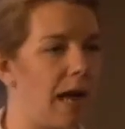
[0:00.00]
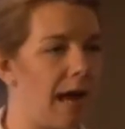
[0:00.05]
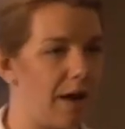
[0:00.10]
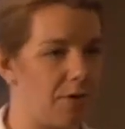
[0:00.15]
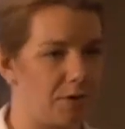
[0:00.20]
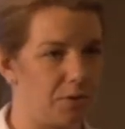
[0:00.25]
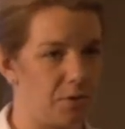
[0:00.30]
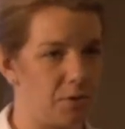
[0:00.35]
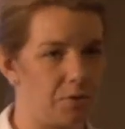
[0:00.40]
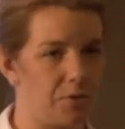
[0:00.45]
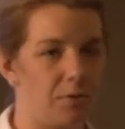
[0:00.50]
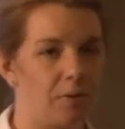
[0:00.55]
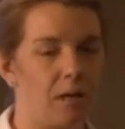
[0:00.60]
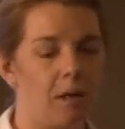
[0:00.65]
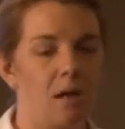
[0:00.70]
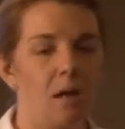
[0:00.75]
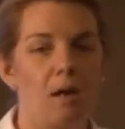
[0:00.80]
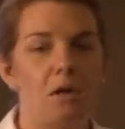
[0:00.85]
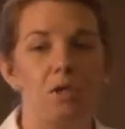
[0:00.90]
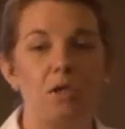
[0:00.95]
household.
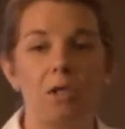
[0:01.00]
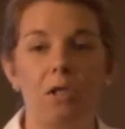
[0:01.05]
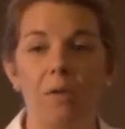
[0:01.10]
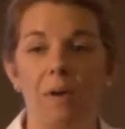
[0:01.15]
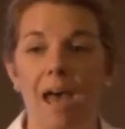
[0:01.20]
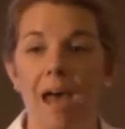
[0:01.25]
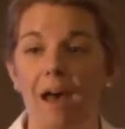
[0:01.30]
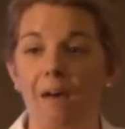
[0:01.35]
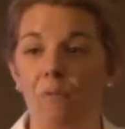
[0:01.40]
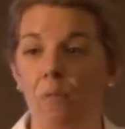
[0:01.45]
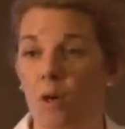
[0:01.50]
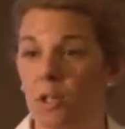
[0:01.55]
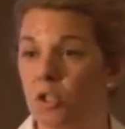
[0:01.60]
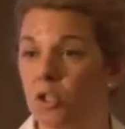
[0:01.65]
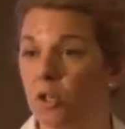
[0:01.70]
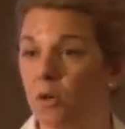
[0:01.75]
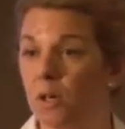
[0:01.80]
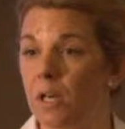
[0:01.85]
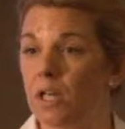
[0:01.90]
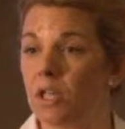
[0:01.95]
Do you have 1
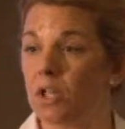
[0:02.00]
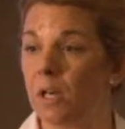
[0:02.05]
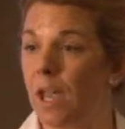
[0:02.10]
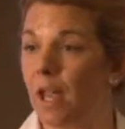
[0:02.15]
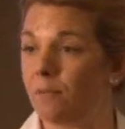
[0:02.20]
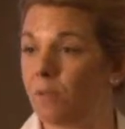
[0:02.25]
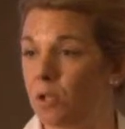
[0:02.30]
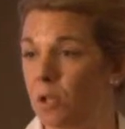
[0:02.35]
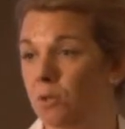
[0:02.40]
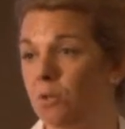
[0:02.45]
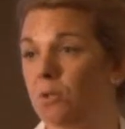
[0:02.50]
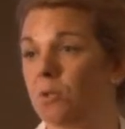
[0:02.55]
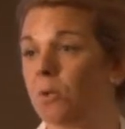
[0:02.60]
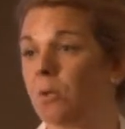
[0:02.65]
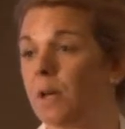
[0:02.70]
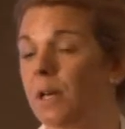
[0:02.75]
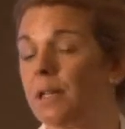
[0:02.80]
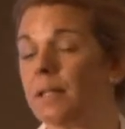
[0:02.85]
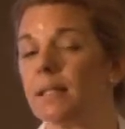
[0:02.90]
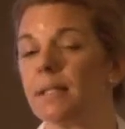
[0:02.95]
story? Do you have 2
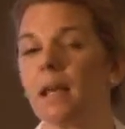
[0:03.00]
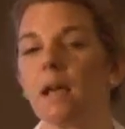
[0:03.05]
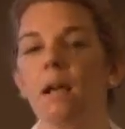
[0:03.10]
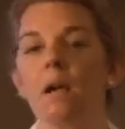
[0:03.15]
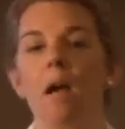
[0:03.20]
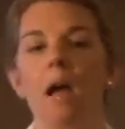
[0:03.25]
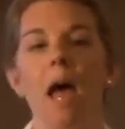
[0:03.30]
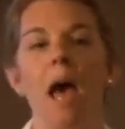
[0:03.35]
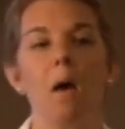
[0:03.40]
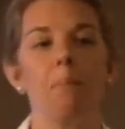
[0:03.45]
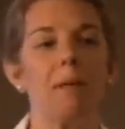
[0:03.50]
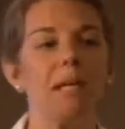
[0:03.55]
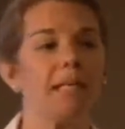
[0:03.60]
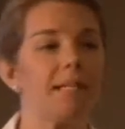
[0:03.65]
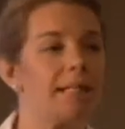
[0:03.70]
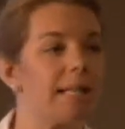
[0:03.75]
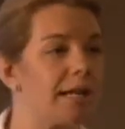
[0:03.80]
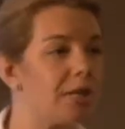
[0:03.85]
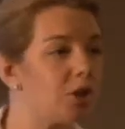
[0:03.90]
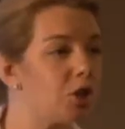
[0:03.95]
stories? How many
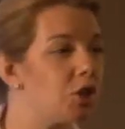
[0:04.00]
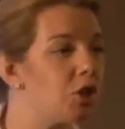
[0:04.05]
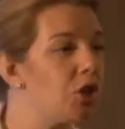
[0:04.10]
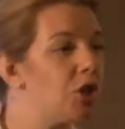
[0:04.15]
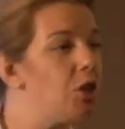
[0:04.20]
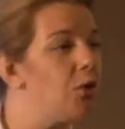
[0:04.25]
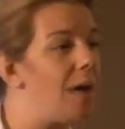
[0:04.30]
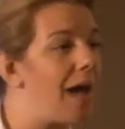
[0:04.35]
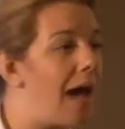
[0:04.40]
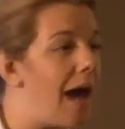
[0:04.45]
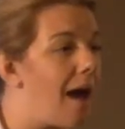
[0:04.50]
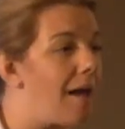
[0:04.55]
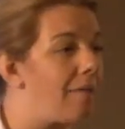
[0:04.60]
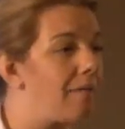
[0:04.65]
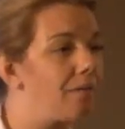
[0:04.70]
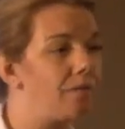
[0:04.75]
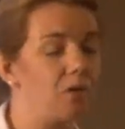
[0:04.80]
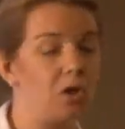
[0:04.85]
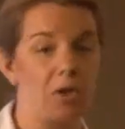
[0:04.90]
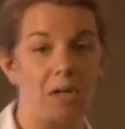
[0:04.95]
stairs do you have?
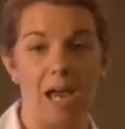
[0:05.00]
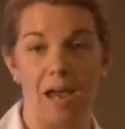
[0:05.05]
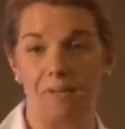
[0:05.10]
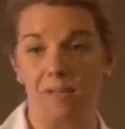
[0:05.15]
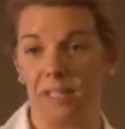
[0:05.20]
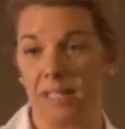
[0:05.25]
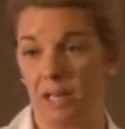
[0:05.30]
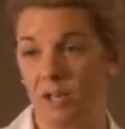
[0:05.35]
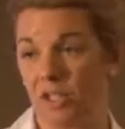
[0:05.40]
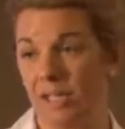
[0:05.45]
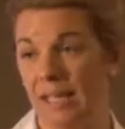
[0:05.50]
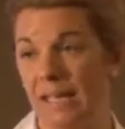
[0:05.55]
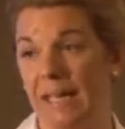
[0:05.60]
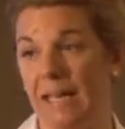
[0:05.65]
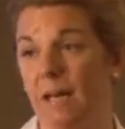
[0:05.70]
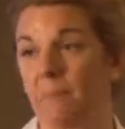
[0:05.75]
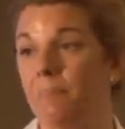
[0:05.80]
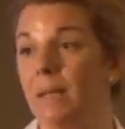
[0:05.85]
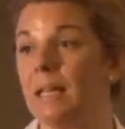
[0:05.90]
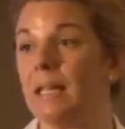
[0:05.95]
Do you have stairs to
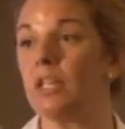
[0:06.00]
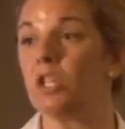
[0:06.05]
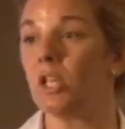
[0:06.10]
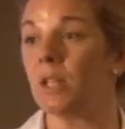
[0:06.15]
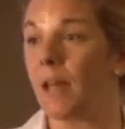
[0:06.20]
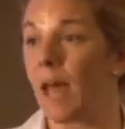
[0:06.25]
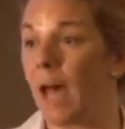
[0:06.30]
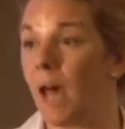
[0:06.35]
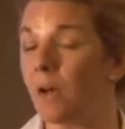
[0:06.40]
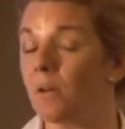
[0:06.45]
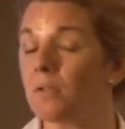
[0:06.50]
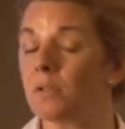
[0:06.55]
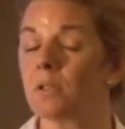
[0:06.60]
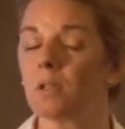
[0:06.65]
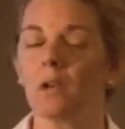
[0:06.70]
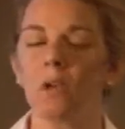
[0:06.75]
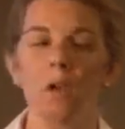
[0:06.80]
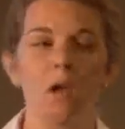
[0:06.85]
get up into the house